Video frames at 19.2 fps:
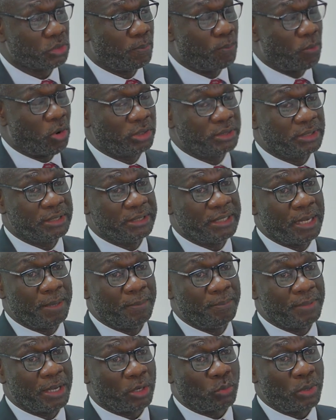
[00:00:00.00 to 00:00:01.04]
modern
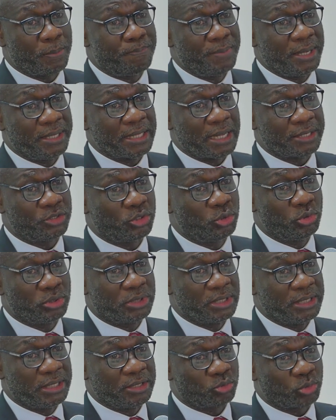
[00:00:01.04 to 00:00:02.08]
equipment that's
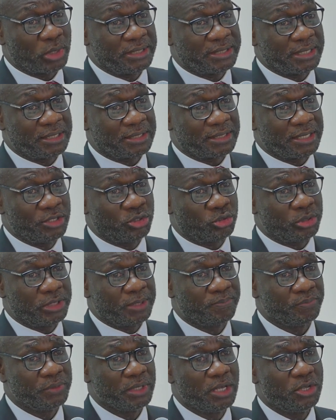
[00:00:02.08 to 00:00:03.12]
used in the 20th
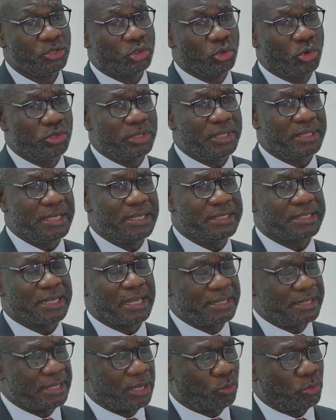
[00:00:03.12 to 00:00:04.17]
century. So these are the